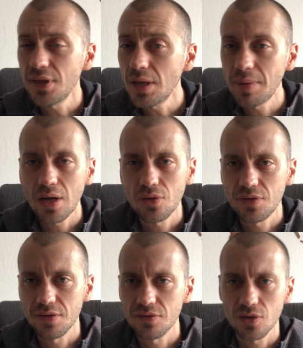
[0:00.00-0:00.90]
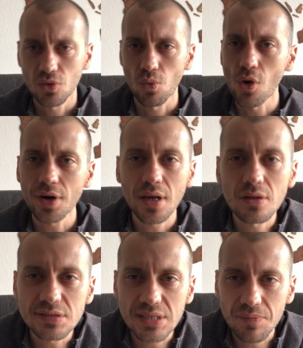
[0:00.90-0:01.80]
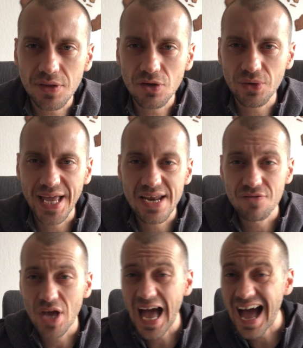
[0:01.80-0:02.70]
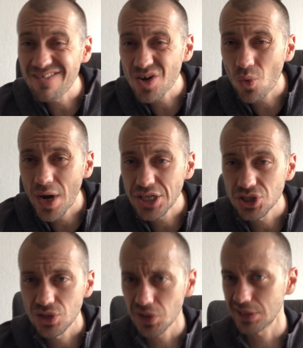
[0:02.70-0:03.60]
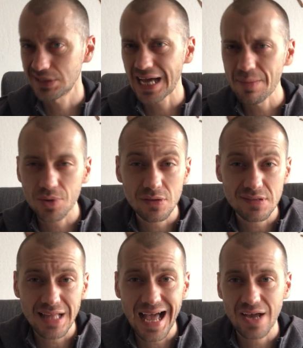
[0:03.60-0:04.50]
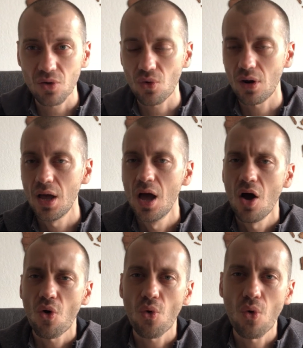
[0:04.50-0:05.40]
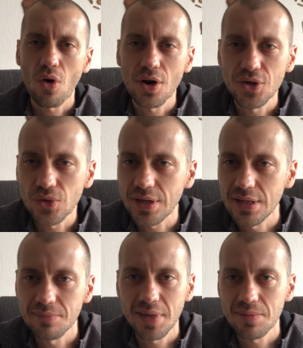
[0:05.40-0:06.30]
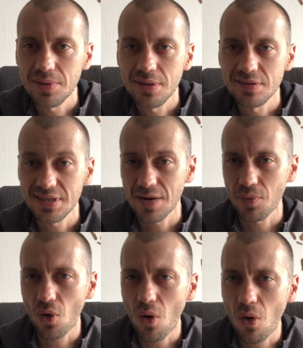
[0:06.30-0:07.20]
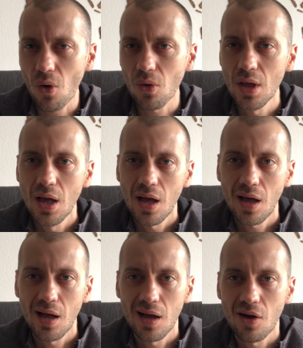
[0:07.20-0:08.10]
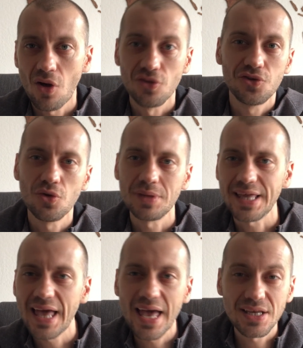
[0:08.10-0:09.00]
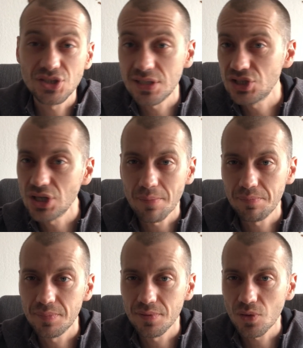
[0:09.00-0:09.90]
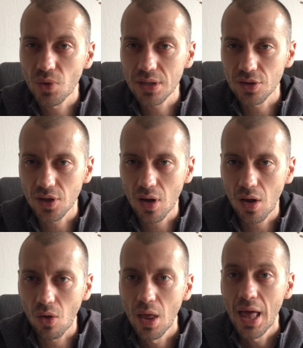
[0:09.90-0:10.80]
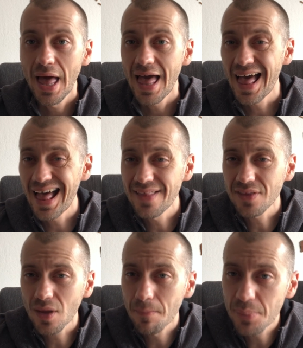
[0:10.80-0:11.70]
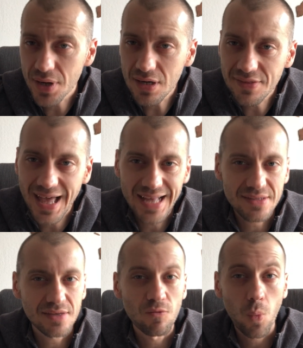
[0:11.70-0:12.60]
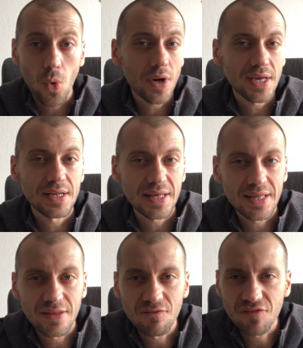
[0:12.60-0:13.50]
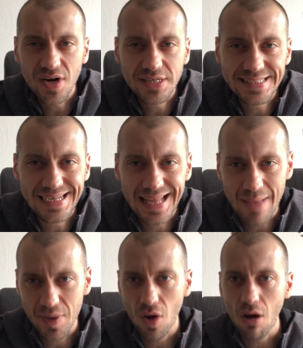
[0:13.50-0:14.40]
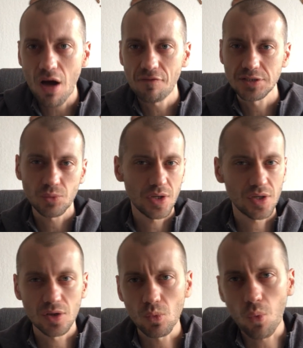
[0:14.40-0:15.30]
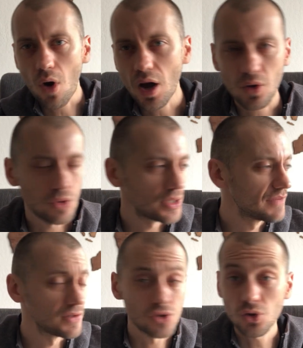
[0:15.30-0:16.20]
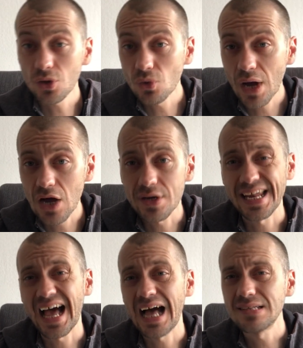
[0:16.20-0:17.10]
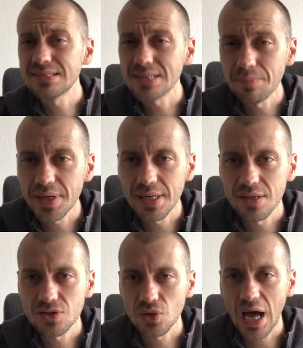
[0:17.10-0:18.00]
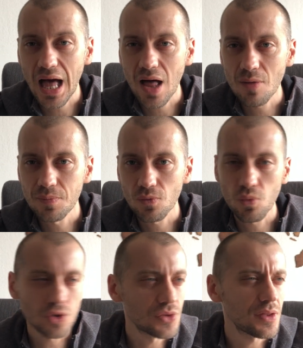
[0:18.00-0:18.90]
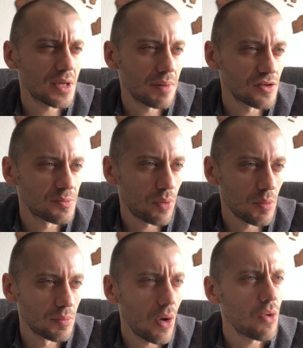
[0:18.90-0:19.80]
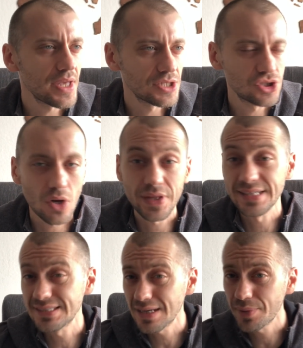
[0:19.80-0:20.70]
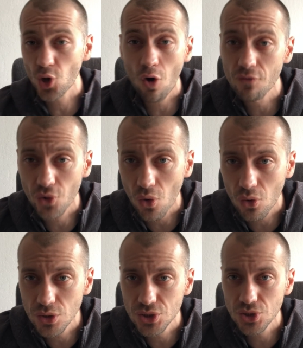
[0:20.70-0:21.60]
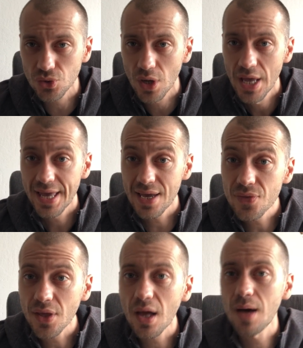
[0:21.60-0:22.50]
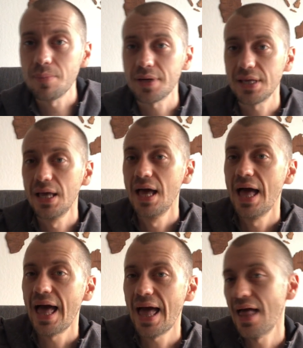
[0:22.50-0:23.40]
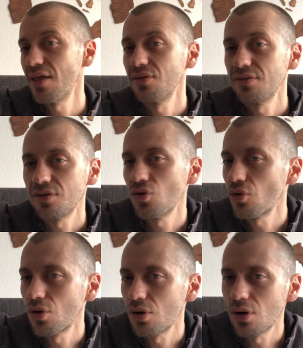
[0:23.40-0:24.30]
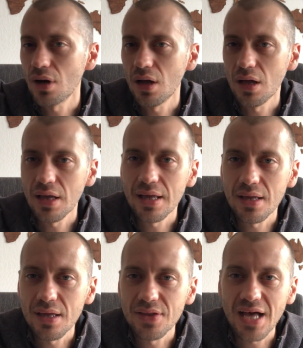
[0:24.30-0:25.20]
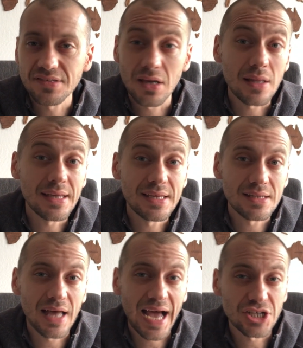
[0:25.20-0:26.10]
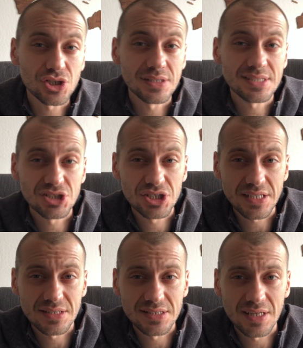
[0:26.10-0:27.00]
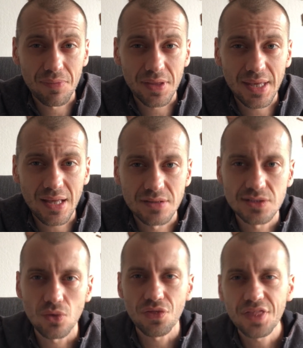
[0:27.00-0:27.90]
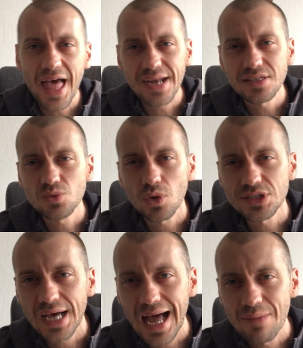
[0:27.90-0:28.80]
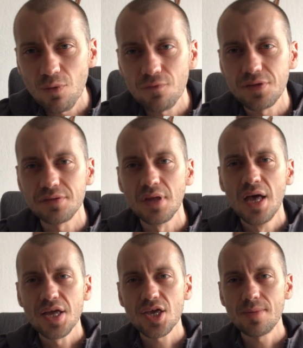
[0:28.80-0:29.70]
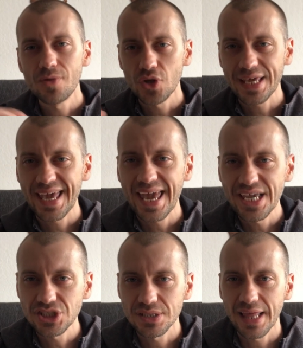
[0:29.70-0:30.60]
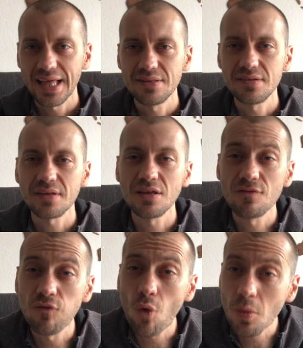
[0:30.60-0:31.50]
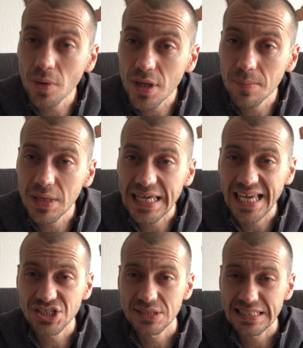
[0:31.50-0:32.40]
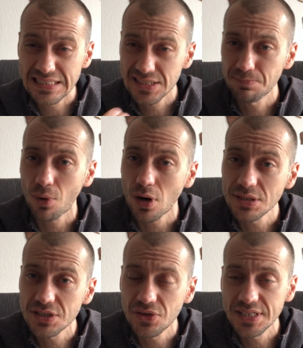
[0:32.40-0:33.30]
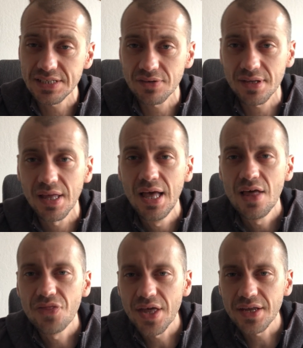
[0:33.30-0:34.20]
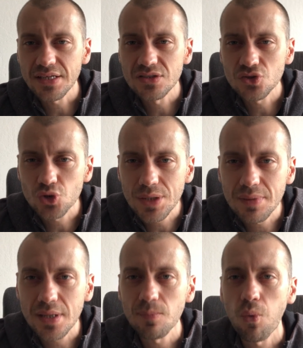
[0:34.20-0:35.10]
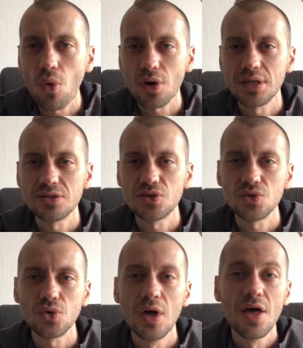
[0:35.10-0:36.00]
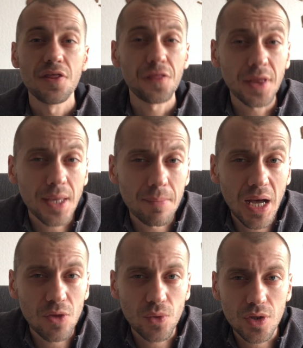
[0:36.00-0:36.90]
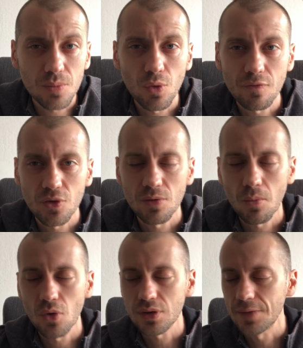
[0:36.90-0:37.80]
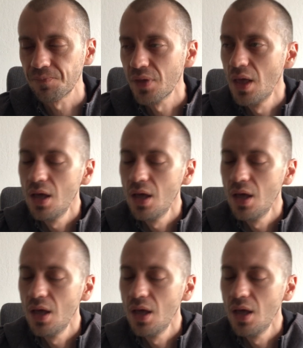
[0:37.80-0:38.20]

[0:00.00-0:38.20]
Think about this. You're working on something creative, you have a question, you can type it on Slack, or you can maybe set up a call on Zoom, like, hey, let's jump quickly on a call. And compare that working in a very dynamic office where you can walk or even turn around and ask somebody to help. What do you think about this problem? Oh yeah, John. And somebody overheard you in the company, and your another colleague actually suggested something else. So that is what type of this communication and this informal communication that sparks creativity that extremely important to think about when you're moving remotely.